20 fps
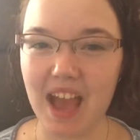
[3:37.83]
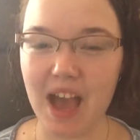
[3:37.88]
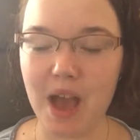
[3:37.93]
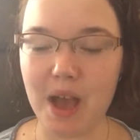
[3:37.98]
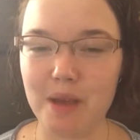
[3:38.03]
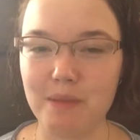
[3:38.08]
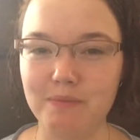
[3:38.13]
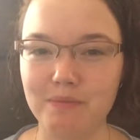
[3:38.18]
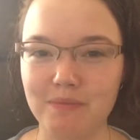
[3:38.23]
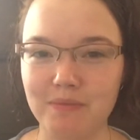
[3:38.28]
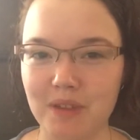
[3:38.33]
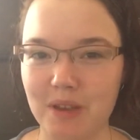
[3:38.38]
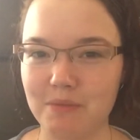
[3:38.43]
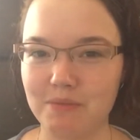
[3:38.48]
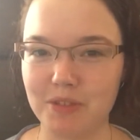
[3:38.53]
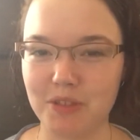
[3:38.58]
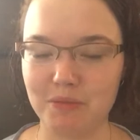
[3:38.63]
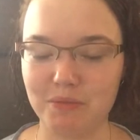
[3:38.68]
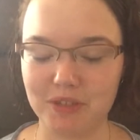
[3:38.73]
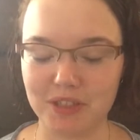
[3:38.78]
I'm
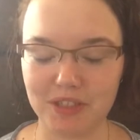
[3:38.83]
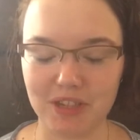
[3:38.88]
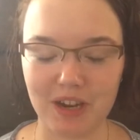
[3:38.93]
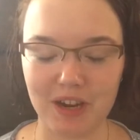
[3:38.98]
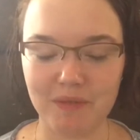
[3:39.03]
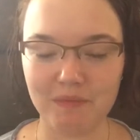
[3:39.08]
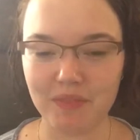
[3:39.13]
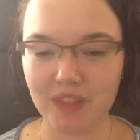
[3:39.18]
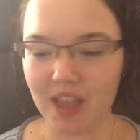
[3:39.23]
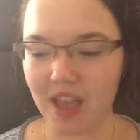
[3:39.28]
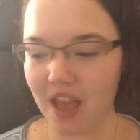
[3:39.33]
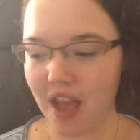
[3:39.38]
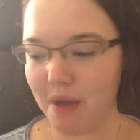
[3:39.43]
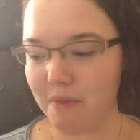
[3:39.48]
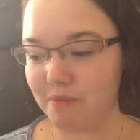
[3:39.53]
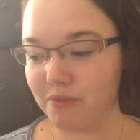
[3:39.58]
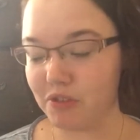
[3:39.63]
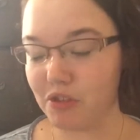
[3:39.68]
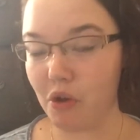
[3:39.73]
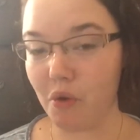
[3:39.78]
super sorry.
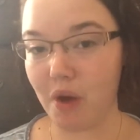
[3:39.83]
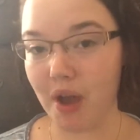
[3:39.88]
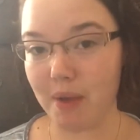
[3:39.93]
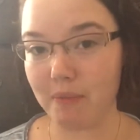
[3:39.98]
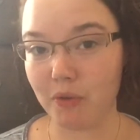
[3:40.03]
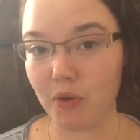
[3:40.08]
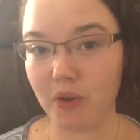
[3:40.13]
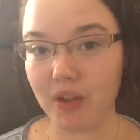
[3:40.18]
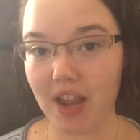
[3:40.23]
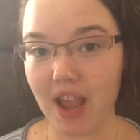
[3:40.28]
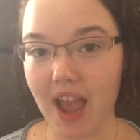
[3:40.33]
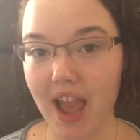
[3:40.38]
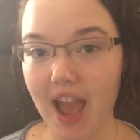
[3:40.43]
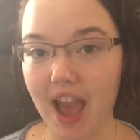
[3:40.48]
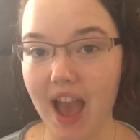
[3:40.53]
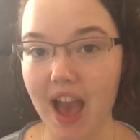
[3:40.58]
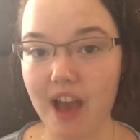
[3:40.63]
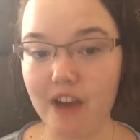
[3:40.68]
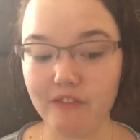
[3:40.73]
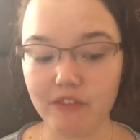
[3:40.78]
So I'm going to
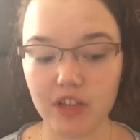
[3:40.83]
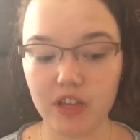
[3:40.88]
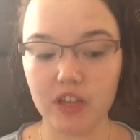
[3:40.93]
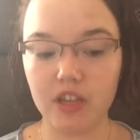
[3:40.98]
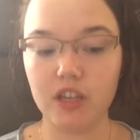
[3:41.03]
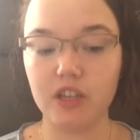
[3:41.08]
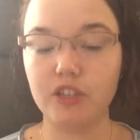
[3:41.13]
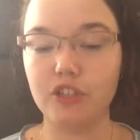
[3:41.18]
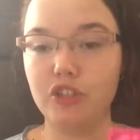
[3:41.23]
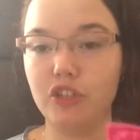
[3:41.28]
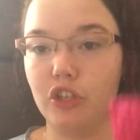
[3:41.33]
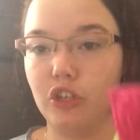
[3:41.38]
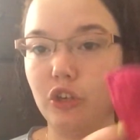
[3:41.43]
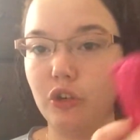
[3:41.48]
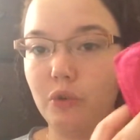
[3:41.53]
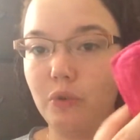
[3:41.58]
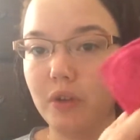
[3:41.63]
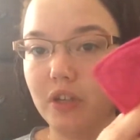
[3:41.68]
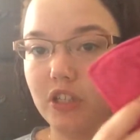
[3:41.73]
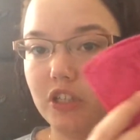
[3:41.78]
have
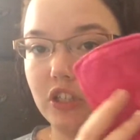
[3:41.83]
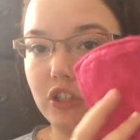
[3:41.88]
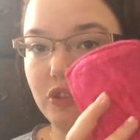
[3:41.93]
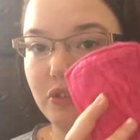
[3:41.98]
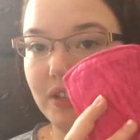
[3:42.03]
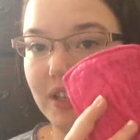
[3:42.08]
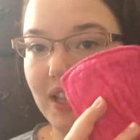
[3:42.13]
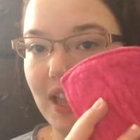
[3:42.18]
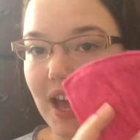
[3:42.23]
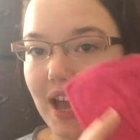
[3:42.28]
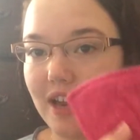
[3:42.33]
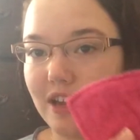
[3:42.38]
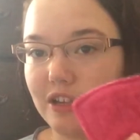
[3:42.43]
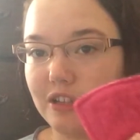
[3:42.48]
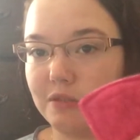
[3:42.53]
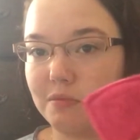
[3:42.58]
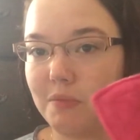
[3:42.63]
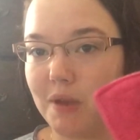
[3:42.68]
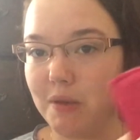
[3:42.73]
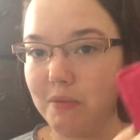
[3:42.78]
2 to 3
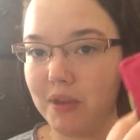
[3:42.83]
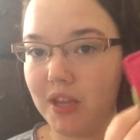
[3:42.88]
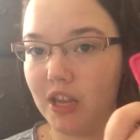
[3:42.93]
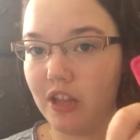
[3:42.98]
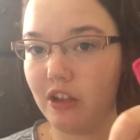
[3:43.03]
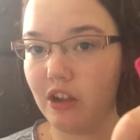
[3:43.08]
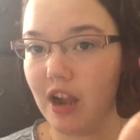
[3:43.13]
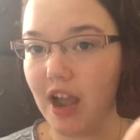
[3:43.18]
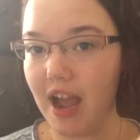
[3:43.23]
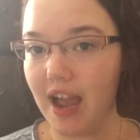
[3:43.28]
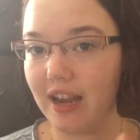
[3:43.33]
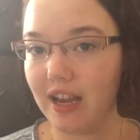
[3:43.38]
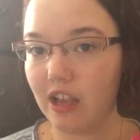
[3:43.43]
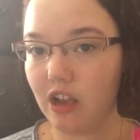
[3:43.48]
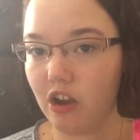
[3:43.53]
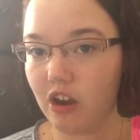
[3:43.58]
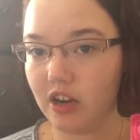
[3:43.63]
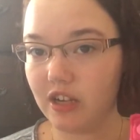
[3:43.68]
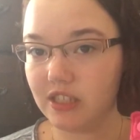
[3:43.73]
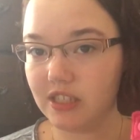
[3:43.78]
liners, maybe another Heidi
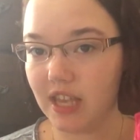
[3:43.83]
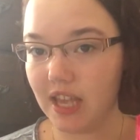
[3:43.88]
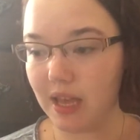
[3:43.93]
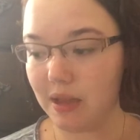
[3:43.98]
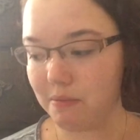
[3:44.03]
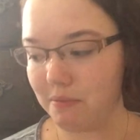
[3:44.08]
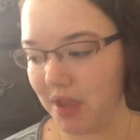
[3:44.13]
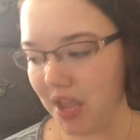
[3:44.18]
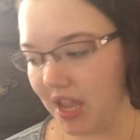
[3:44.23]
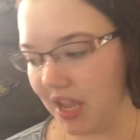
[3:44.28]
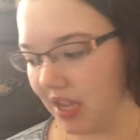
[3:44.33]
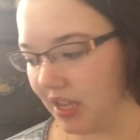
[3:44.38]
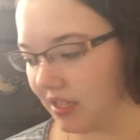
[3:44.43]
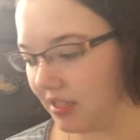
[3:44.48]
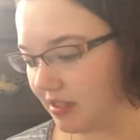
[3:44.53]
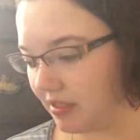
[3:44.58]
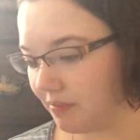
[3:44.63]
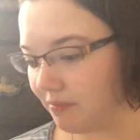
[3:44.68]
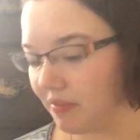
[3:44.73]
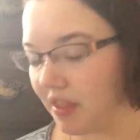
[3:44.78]
Hearts
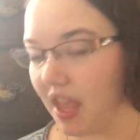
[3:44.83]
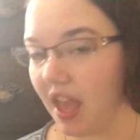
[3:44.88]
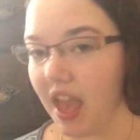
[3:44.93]
Handmaids.